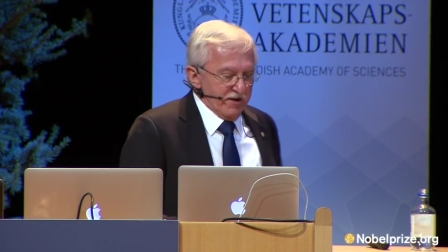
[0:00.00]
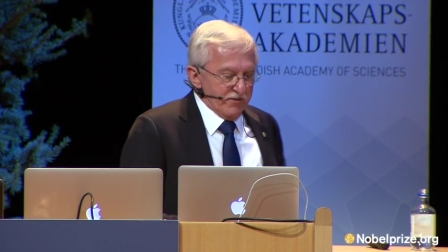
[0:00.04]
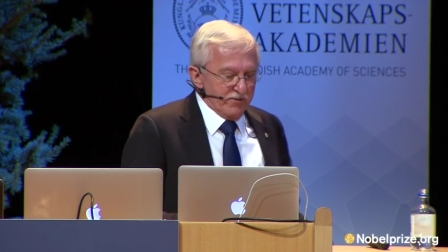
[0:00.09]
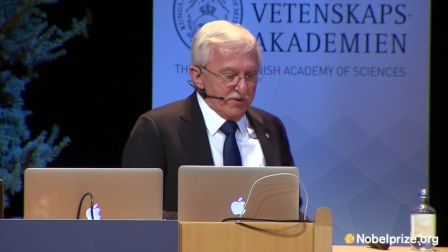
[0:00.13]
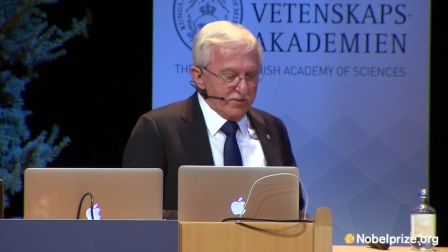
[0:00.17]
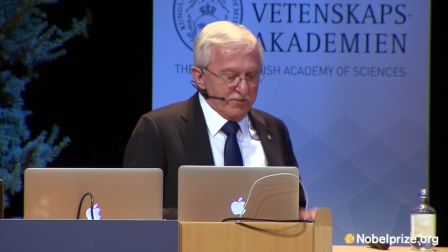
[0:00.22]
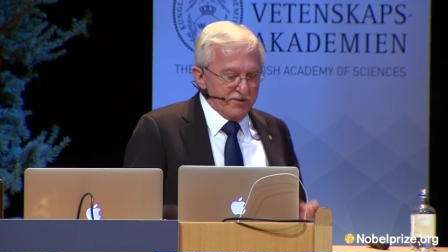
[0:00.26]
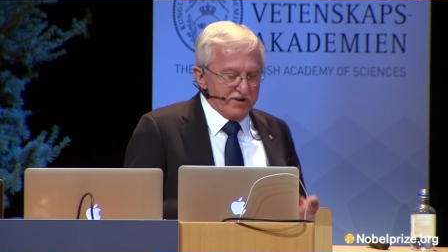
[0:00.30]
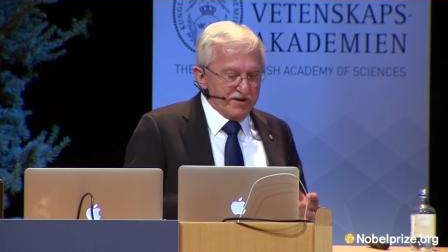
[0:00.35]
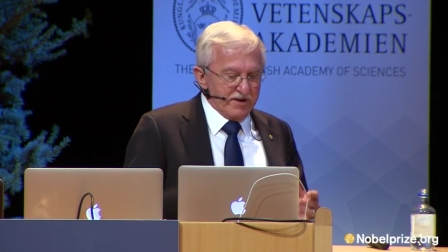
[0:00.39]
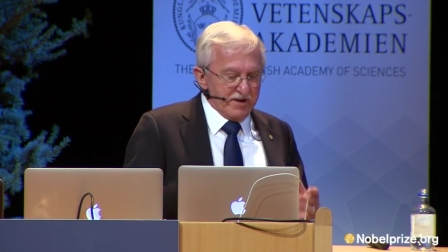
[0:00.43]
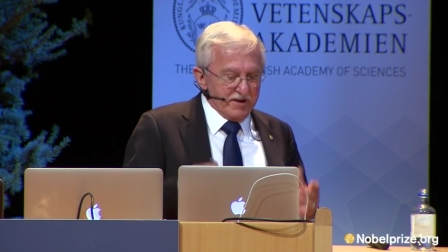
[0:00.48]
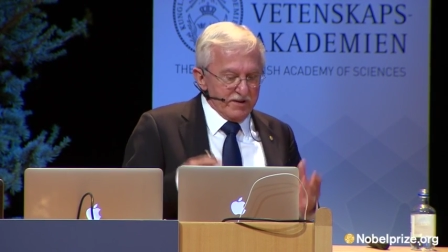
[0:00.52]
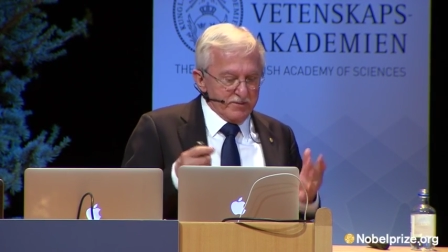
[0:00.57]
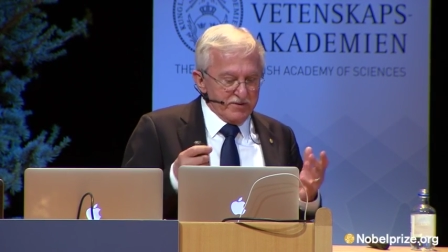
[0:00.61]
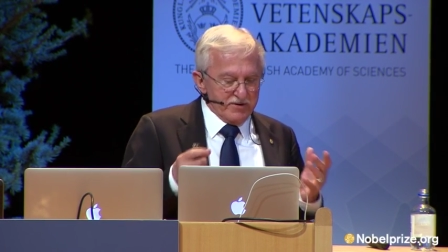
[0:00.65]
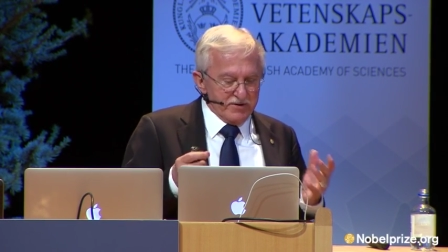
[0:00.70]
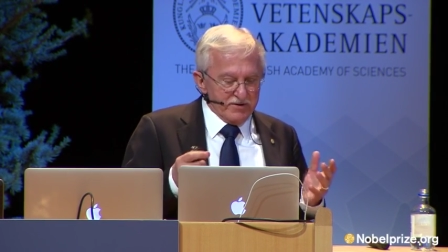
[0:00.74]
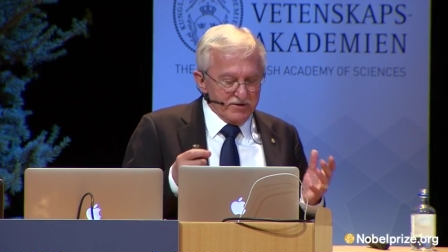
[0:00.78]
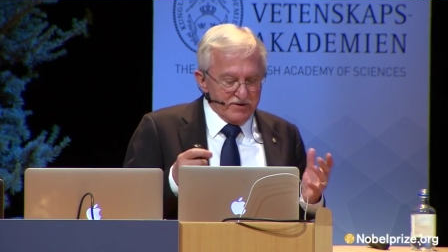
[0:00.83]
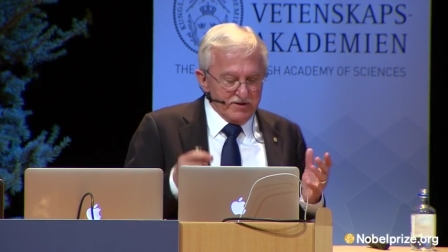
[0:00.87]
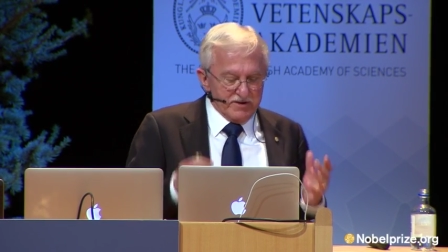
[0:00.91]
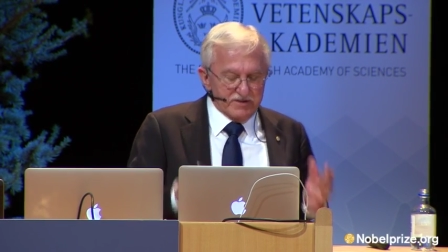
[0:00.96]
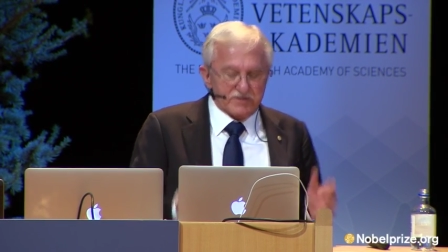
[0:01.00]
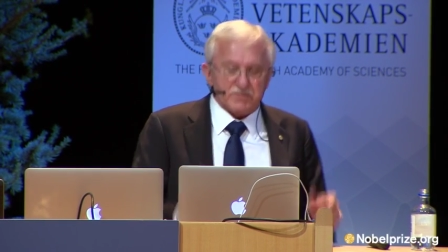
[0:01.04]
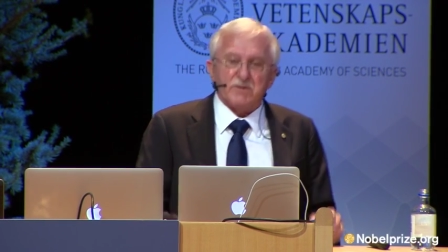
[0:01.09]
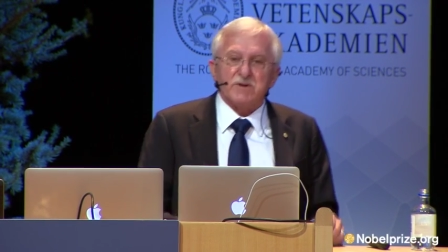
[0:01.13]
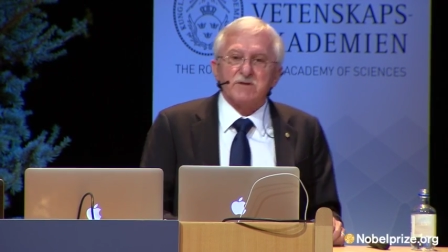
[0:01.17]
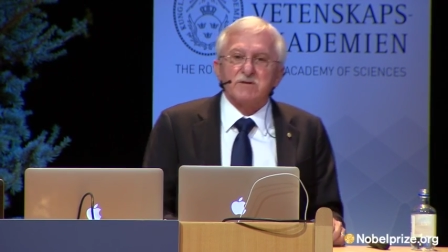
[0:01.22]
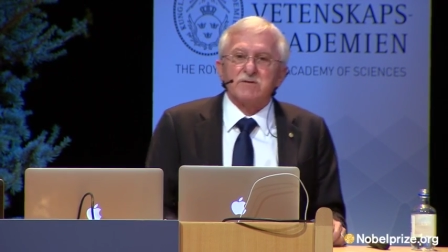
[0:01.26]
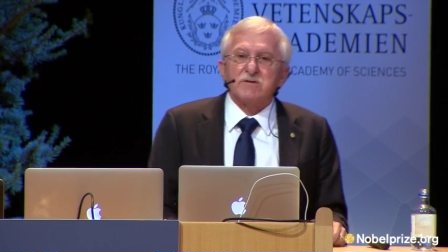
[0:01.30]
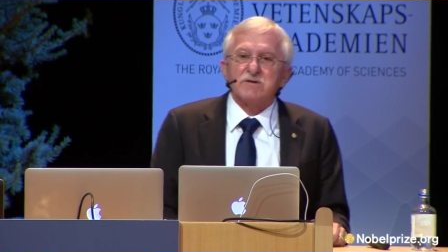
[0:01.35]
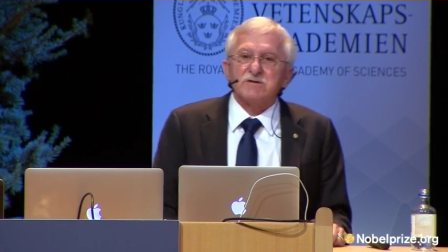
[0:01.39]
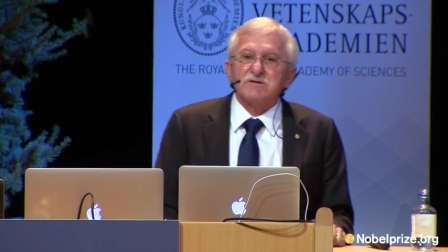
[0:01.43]
we became curious
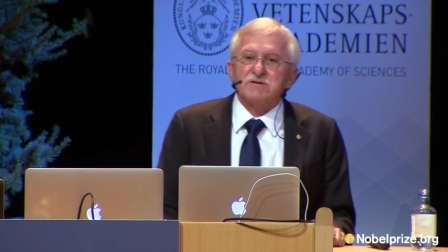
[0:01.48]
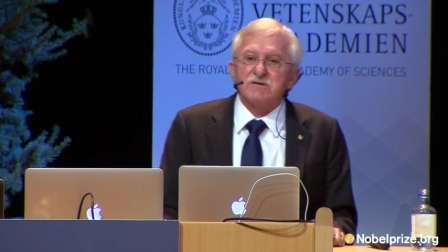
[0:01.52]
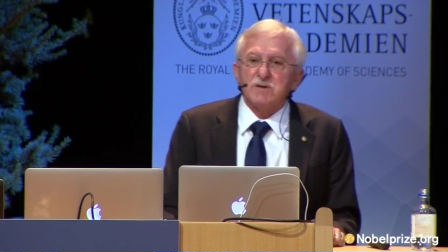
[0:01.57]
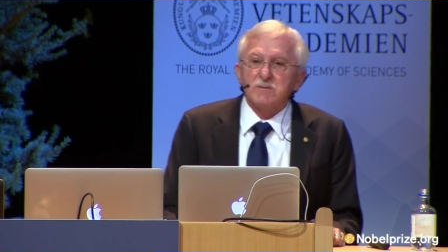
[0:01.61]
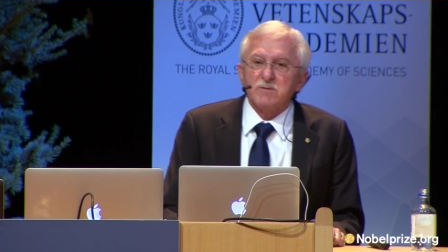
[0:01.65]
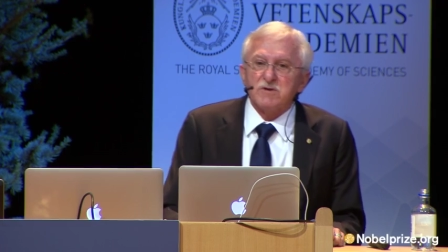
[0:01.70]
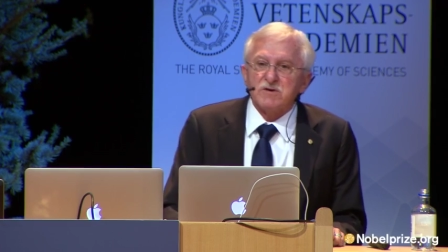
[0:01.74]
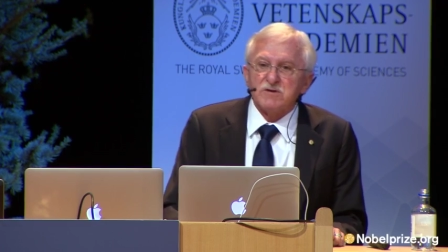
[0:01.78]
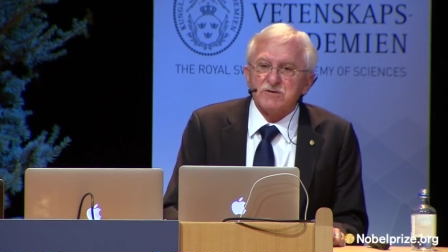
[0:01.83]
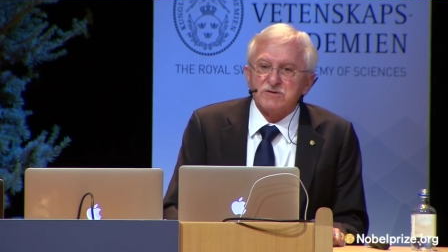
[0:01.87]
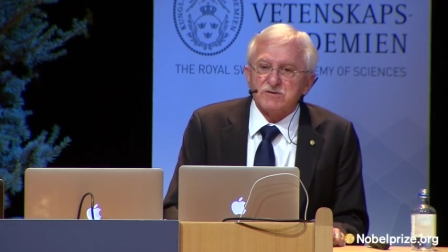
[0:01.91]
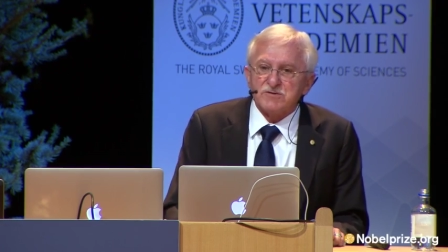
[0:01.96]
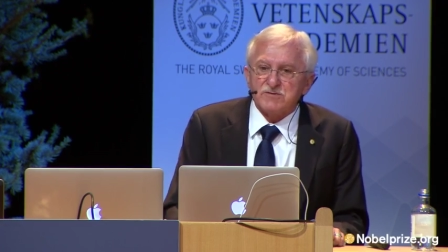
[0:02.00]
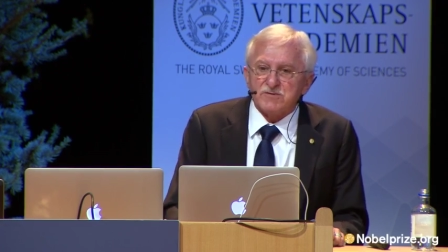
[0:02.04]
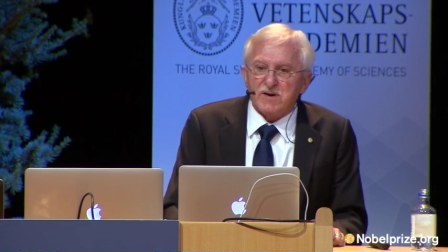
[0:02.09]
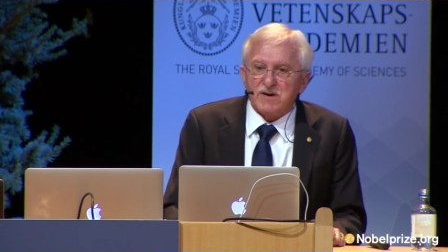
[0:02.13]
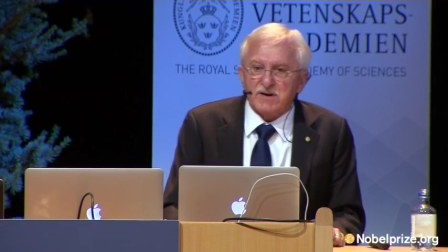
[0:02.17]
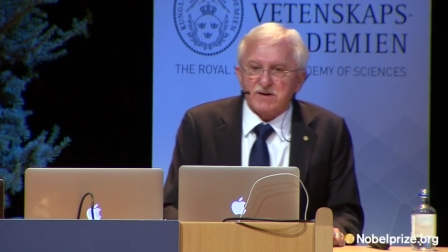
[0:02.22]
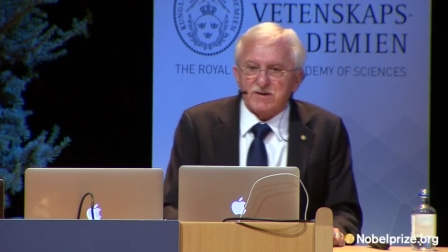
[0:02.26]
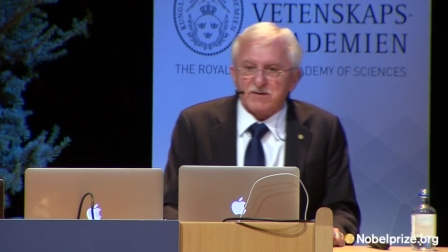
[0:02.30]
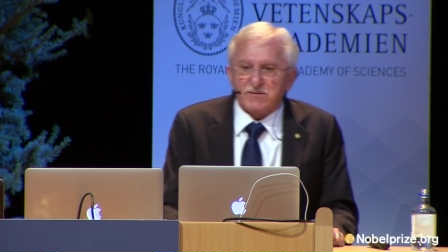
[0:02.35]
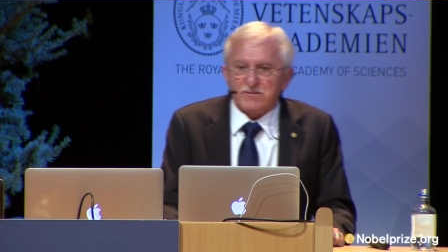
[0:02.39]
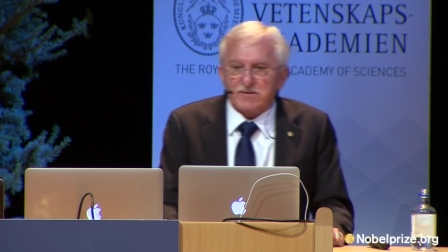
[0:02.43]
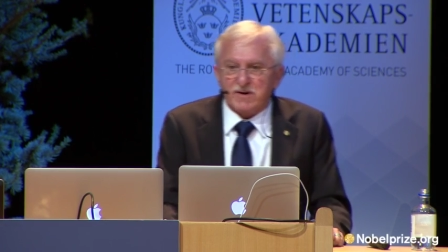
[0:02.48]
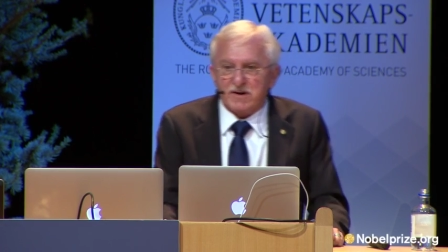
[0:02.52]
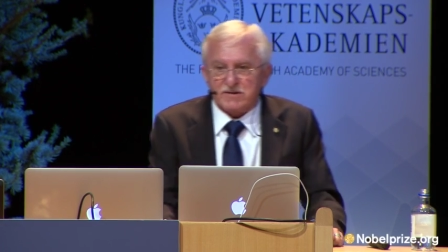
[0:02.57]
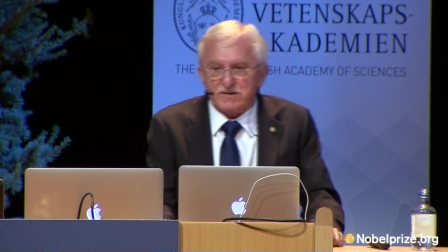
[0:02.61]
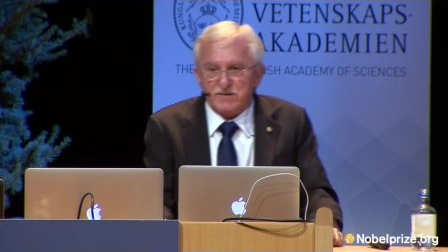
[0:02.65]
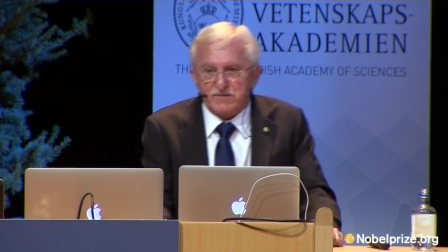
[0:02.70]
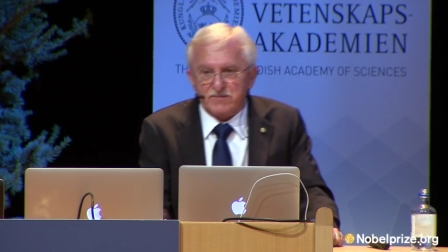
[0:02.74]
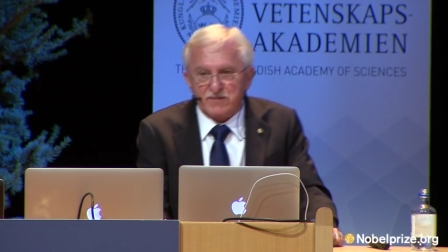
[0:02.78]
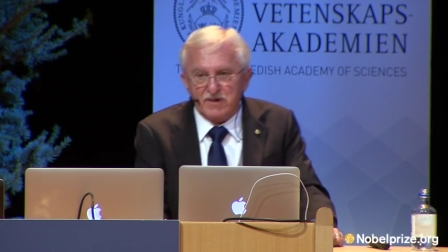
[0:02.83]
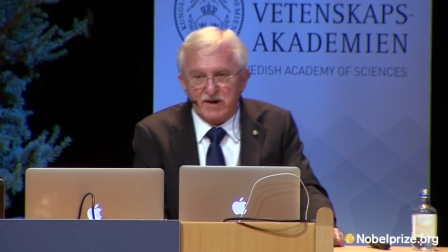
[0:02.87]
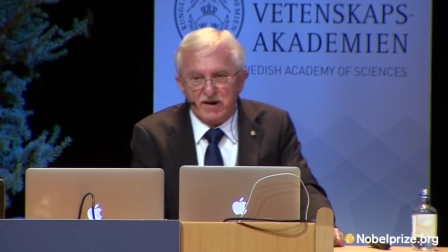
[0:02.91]
whether a similar
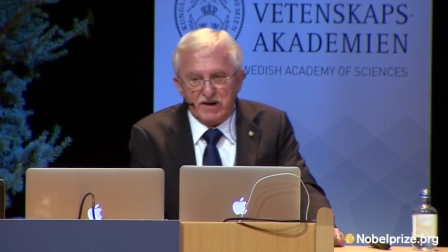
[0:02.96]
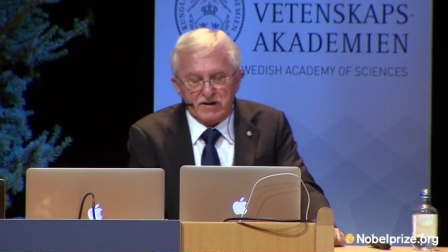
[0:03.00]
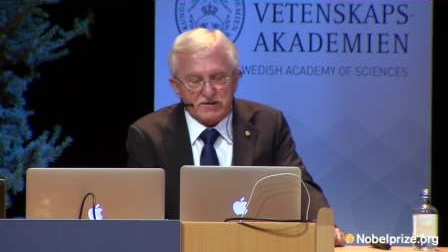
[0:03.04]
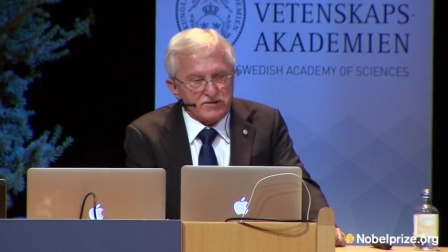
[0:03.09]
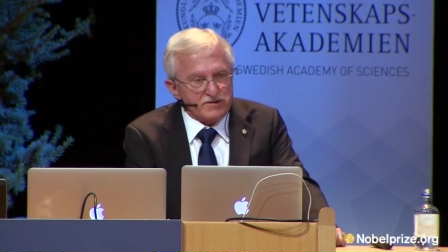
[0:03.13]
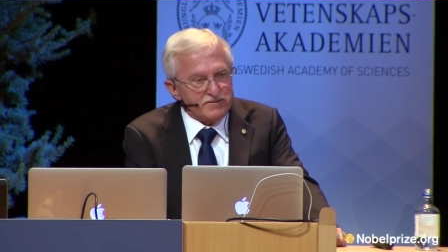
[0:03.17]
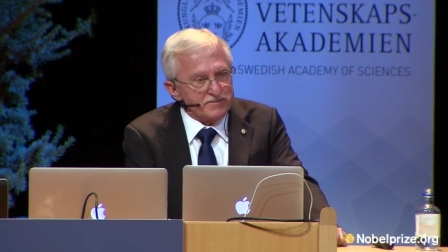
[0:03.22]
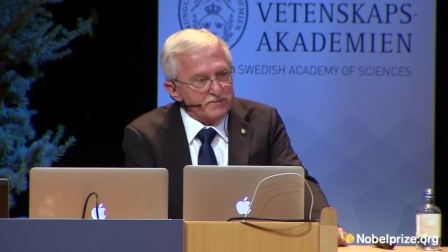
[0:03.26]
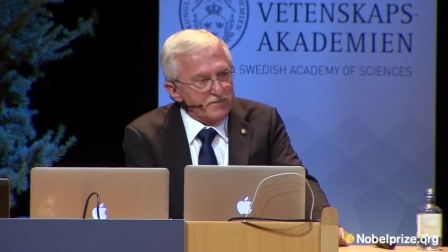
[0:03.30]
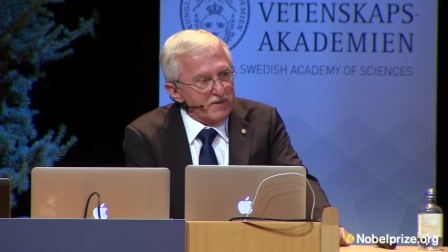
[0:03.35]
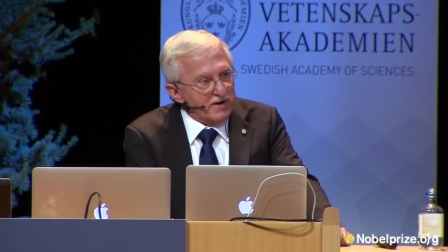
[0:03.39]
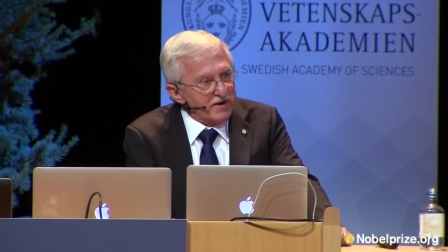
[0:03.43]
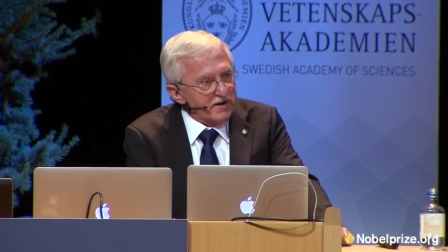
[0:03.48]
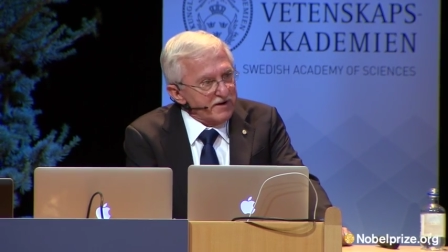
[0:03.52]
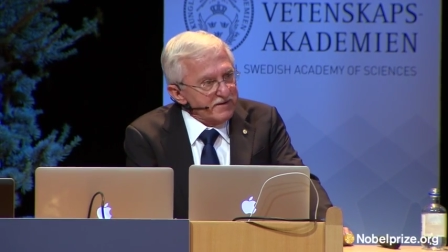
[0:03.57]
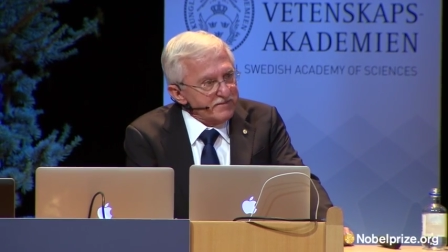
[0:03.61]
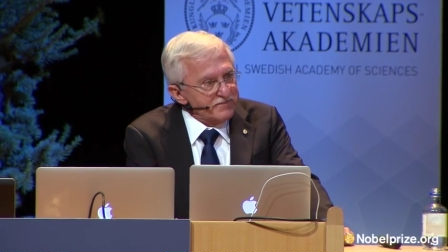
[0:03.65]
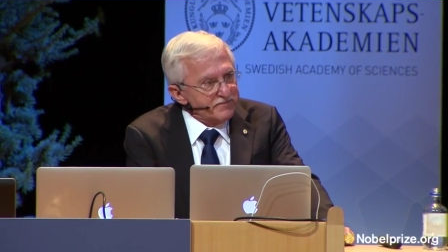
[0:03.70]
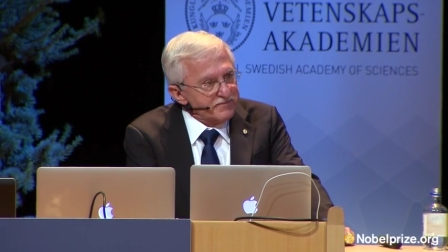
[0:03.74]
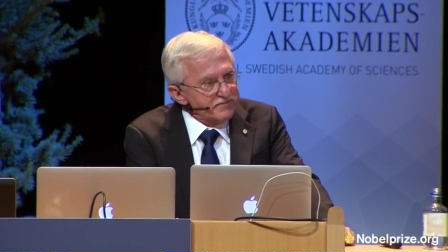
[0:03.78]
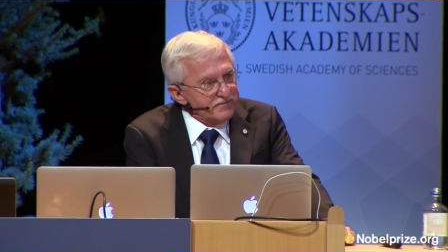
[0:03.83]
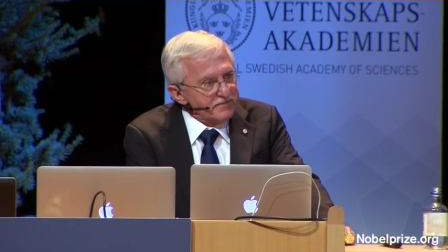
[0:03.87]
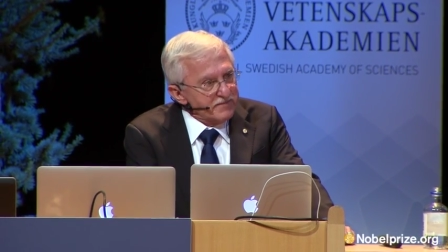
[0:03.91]
strand-directed reaction might